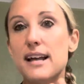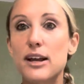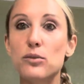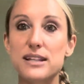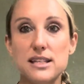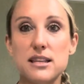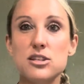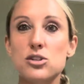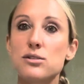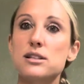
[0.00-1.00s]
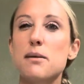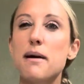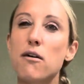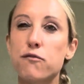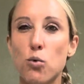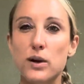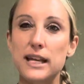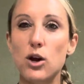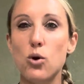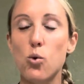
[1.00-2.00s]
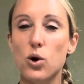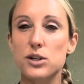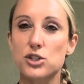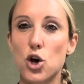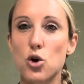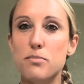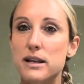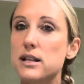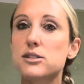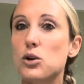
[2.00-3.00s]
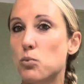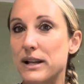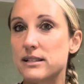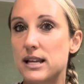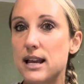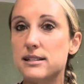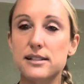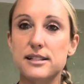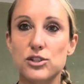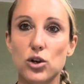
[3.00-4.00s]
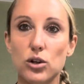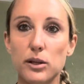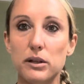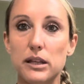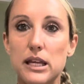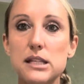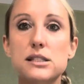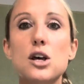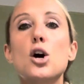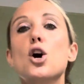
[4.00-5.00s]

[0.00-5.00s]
I only see the students about 40 or so minutes on Wednesdays because it's early release.